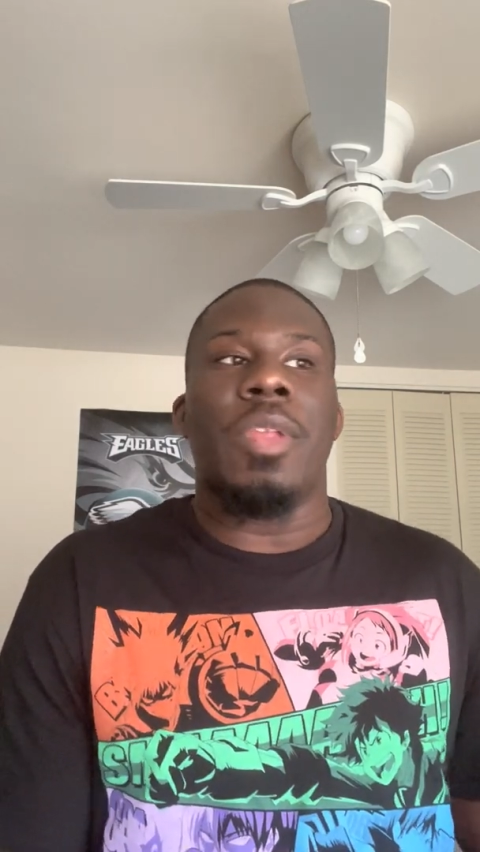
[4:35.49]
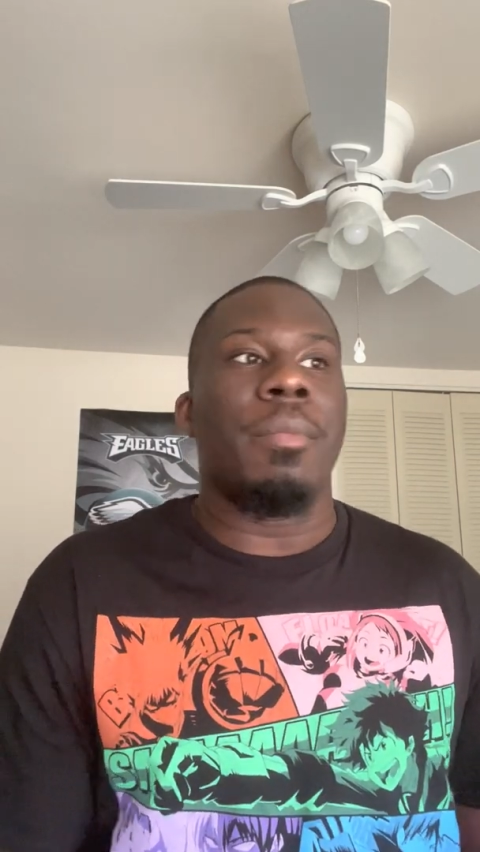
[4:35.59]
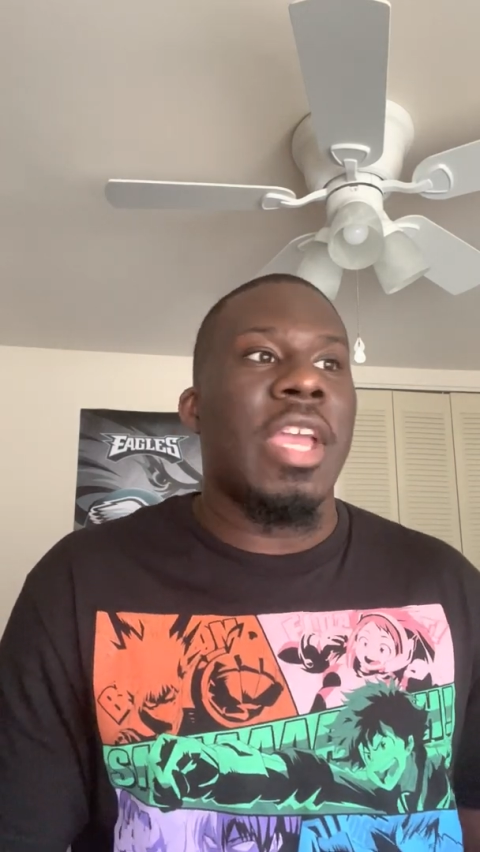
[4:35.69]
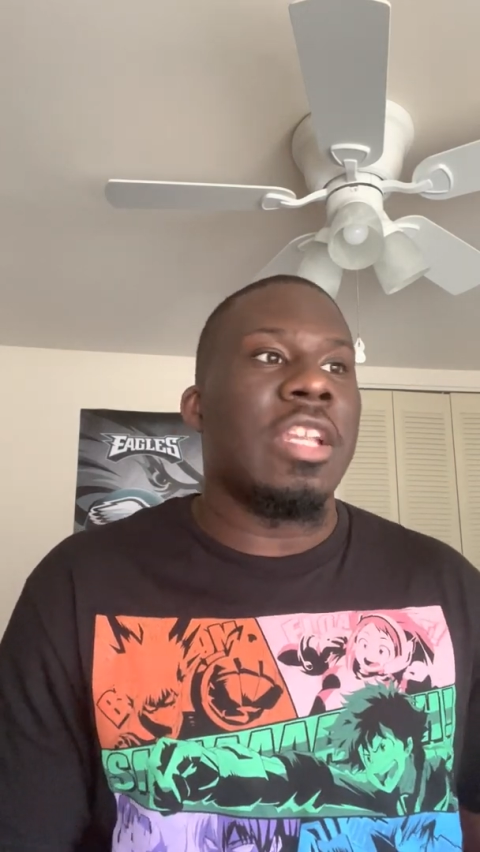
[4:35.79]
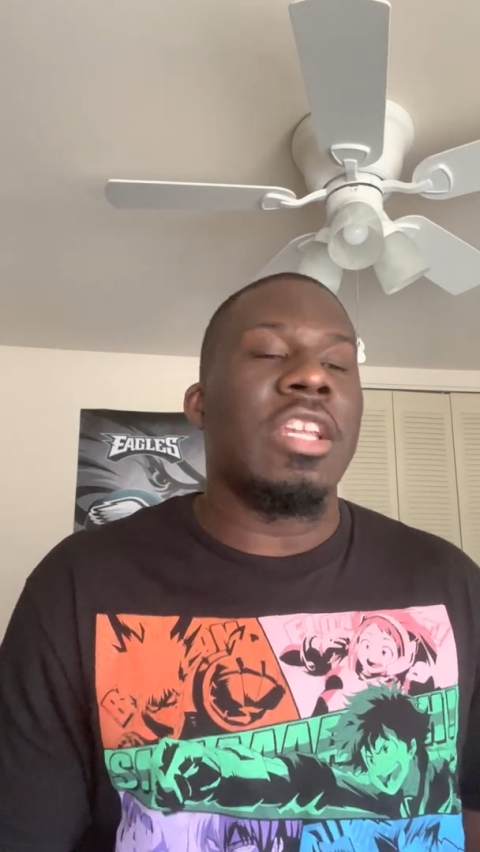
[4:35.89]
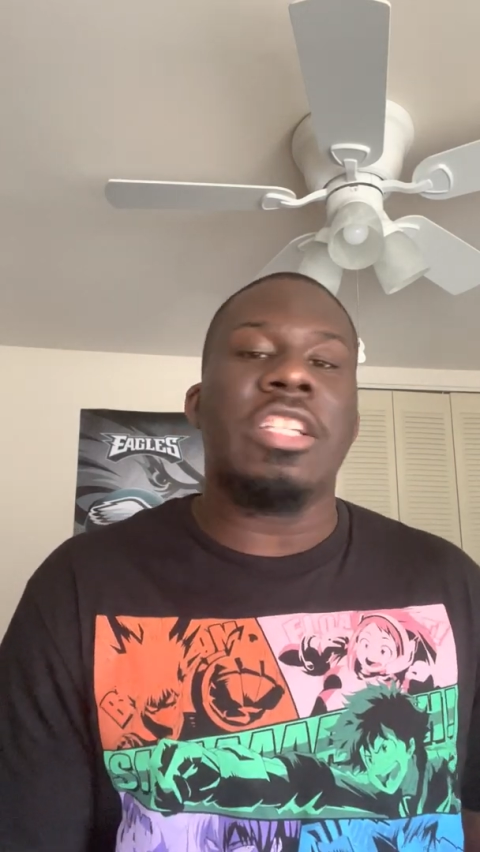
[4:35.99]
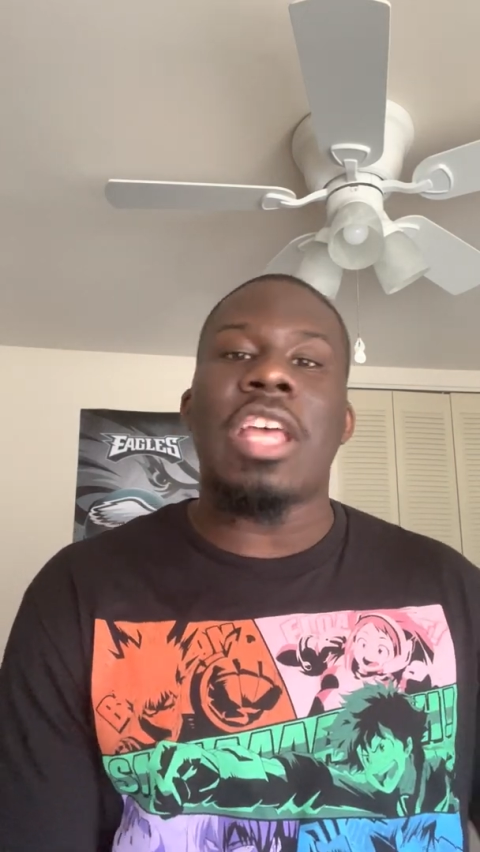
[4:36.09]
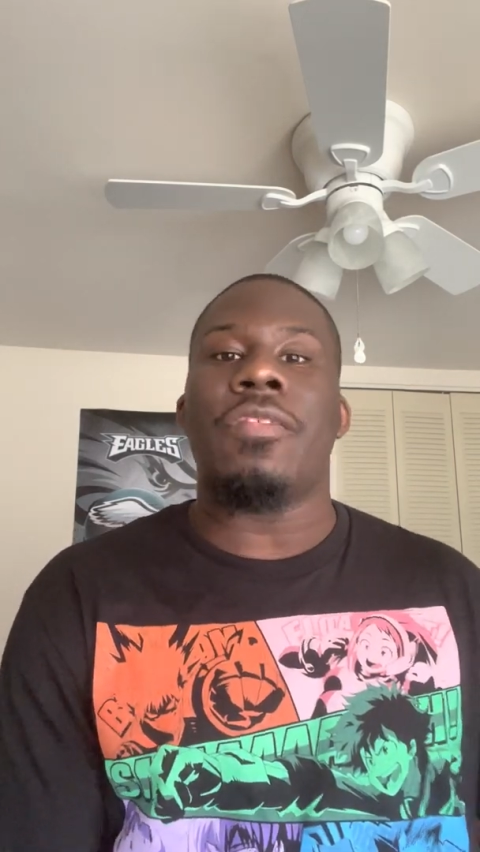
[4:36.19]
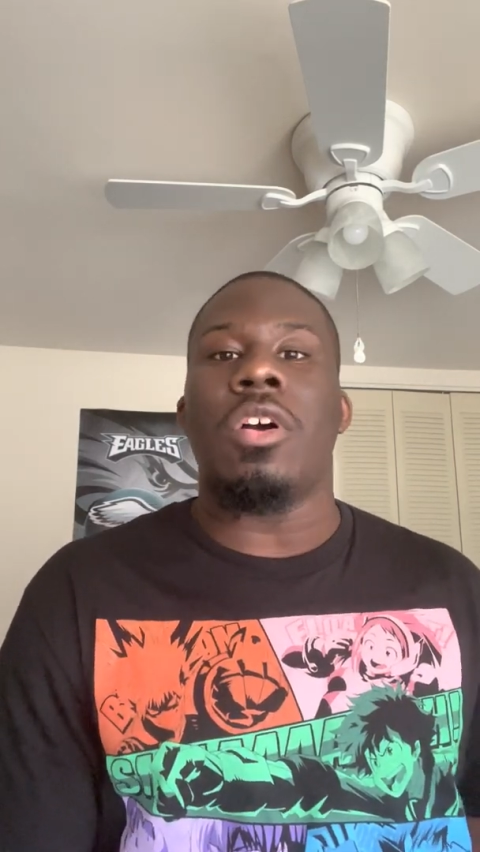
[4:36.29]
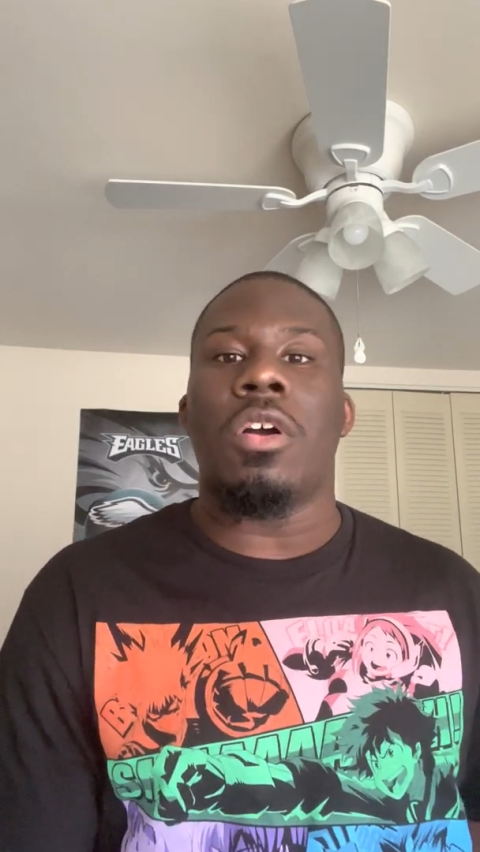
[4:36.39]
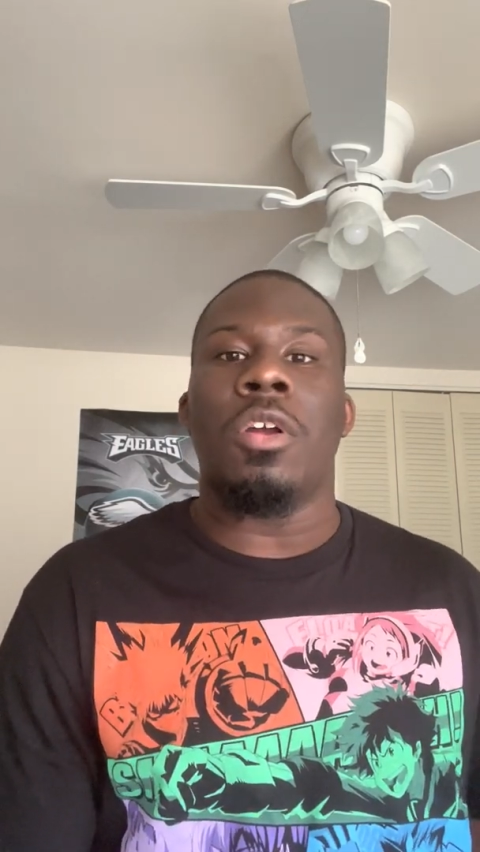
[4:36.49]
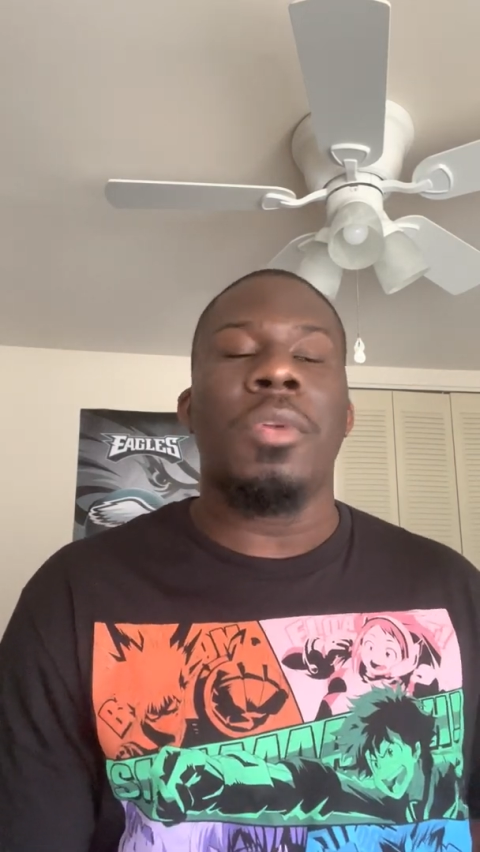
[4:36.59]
The man does have an arm.